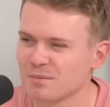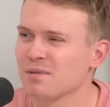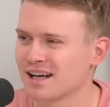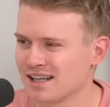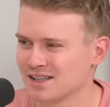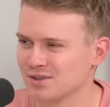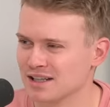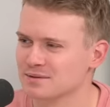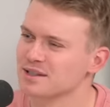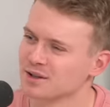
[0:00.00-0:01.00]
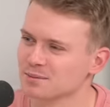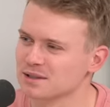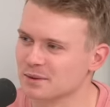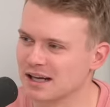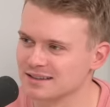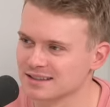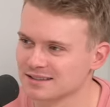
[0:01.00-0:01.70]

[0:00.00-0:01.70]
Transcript: Packet of crisps and up to bed.